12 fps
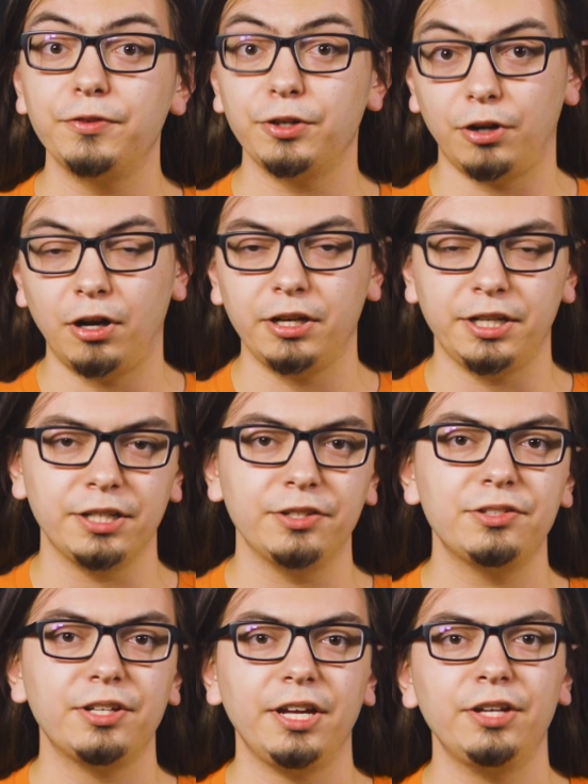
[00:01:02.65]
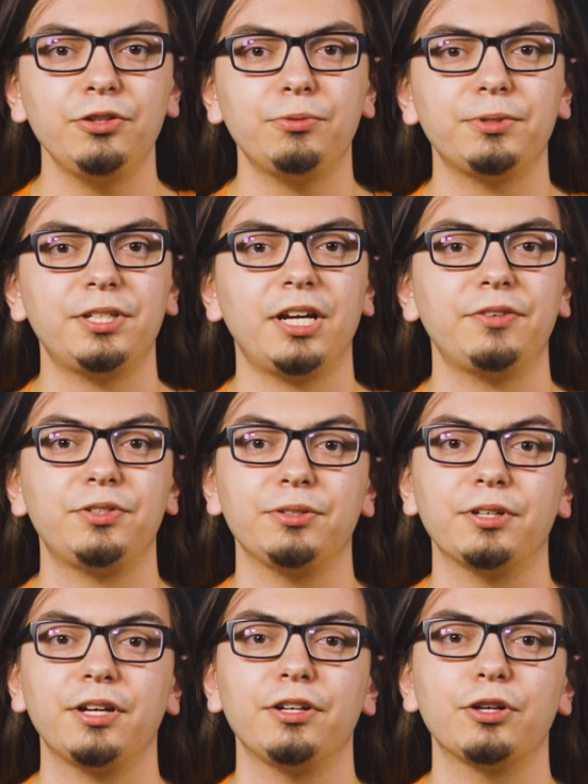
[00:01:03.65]
of your audience, and you want to have
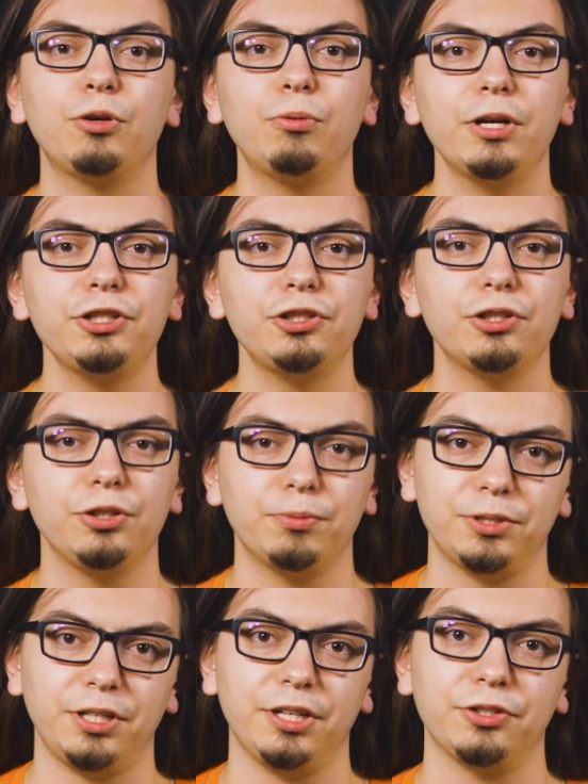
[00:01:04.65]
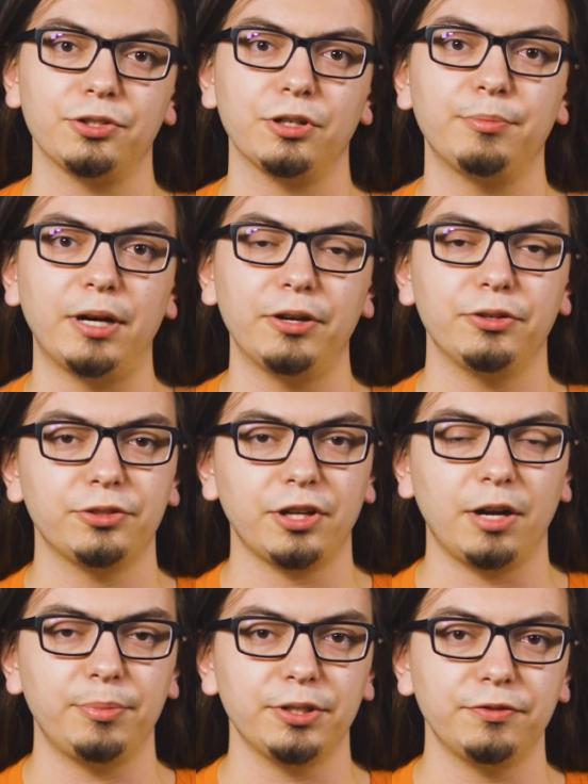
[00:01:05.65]
some kind of question you want to answer about your
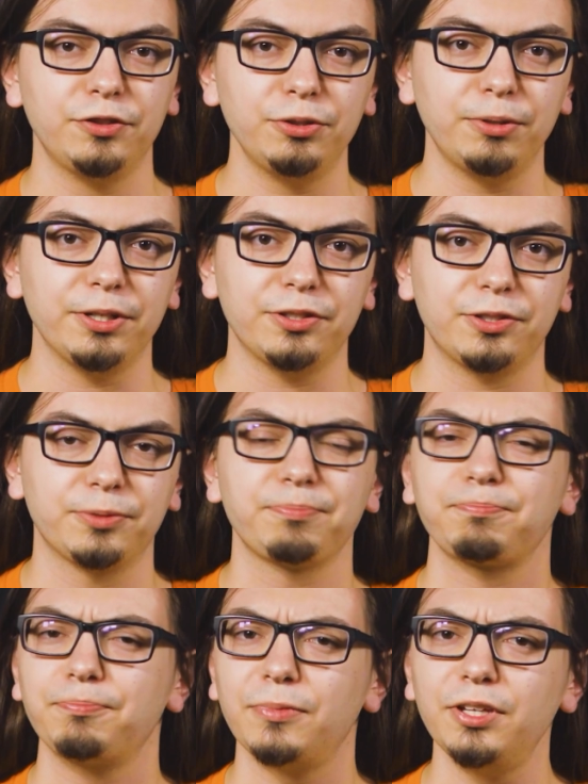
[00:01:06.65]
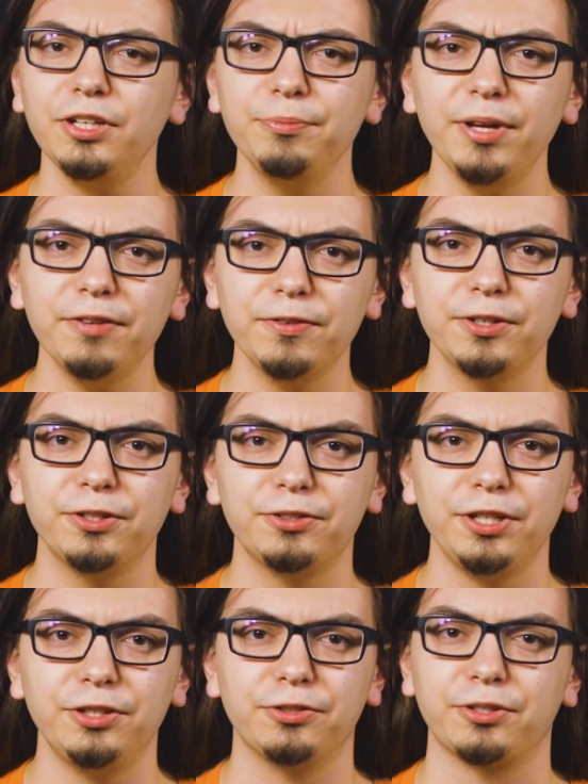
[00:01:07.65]
topic of choice. You may have heard your
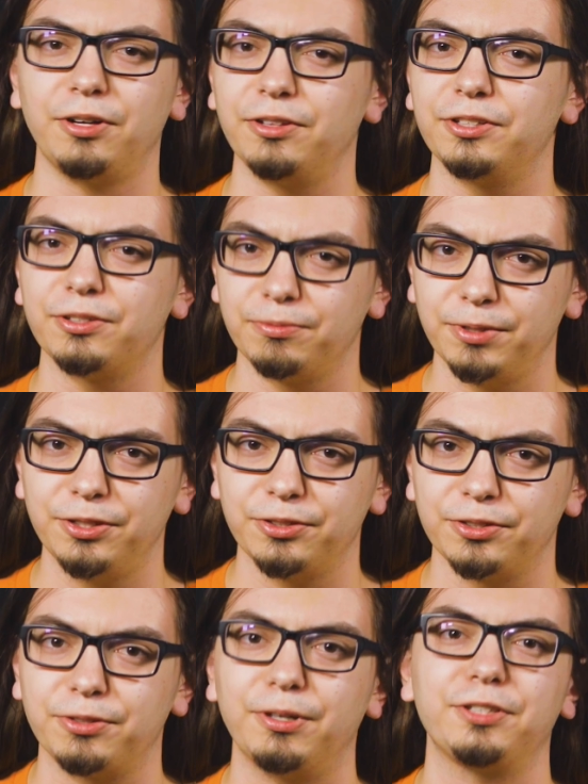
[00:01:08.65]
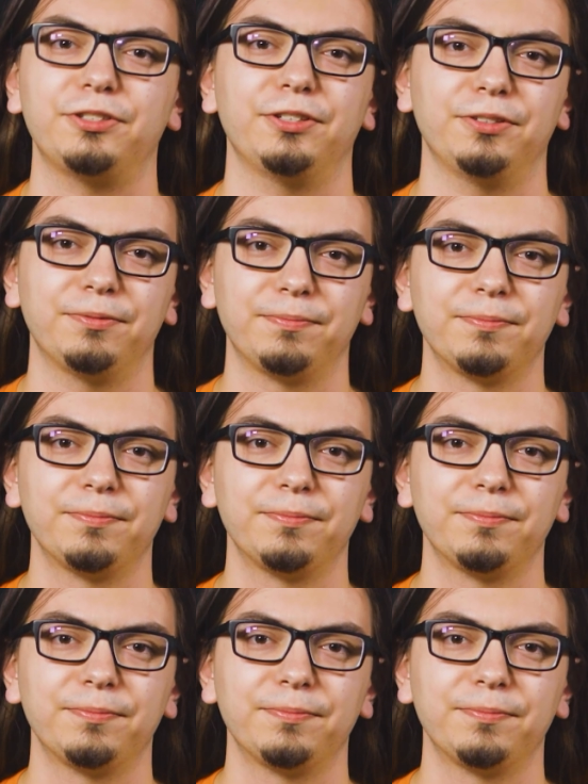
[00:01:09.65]
teachers call this a research question.